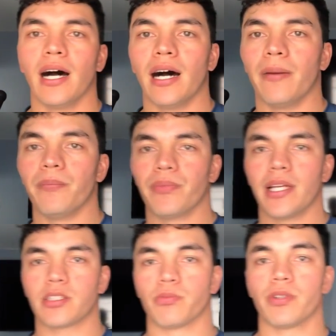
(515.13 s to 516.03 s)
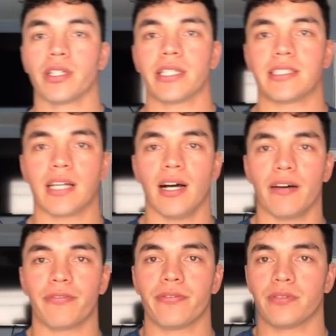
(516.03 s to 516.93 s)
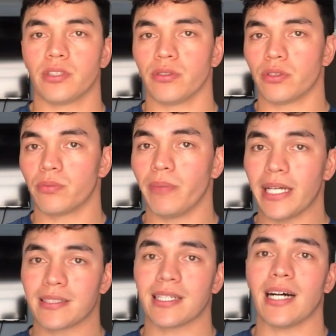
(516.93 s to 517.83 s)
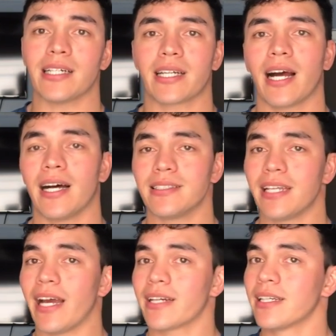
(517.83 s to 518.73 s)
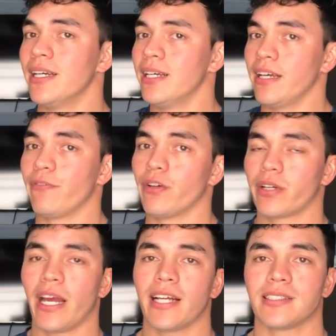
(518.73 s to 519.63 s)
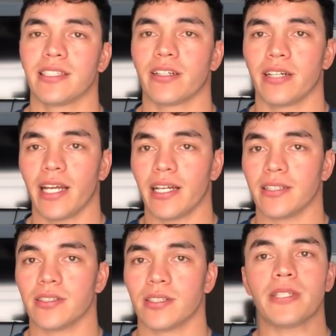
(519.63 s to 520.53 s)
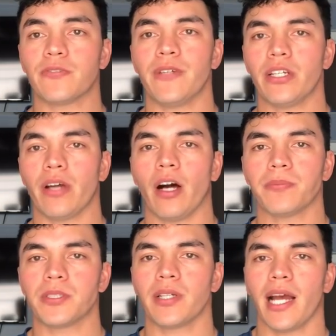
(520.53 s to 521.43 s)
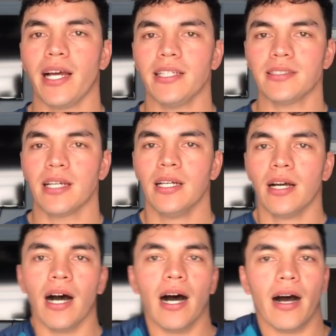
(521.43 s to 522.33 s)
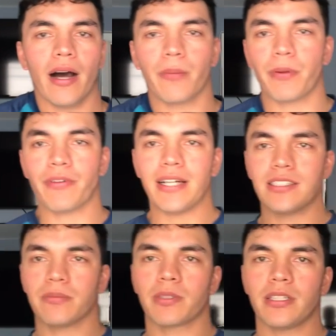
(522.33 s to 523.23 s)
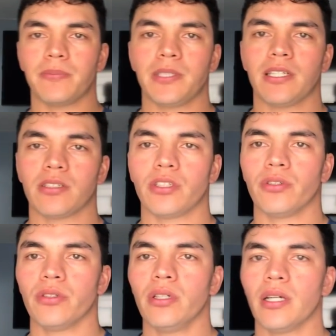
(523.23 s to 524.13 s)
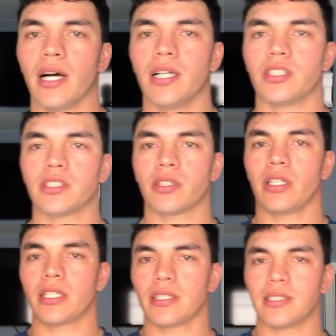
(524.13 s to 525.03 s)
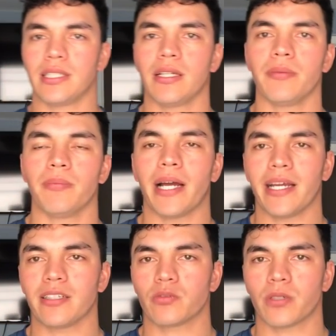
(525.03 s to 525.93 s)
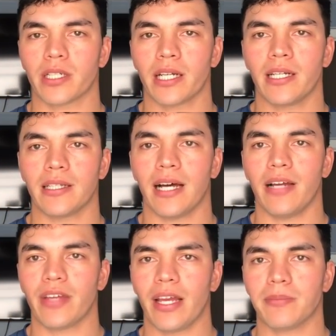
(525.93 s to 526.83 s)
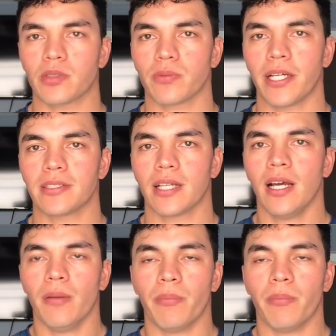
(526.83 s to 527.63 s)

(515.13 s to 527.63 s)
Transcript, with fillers: Um, it's really tough to make solid contact if you're casting your hands. Hope this video helps you guys. Uh, I'm gonna provide some clips here too, uh, just so you can see my hands working in live game swings.